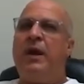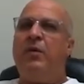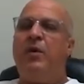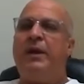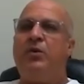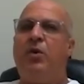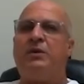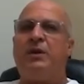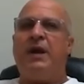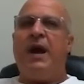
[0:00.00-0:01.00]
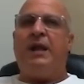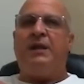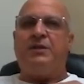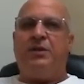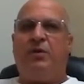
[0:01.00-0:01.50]
who had gone to
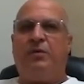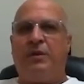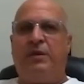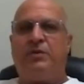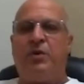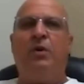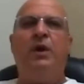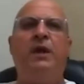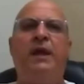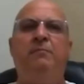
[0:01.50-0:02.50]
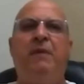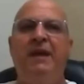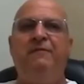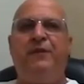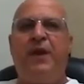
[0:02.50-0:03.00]
college, you know, so in
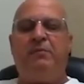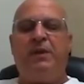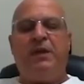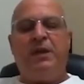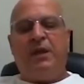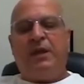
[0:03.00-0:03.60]
my family,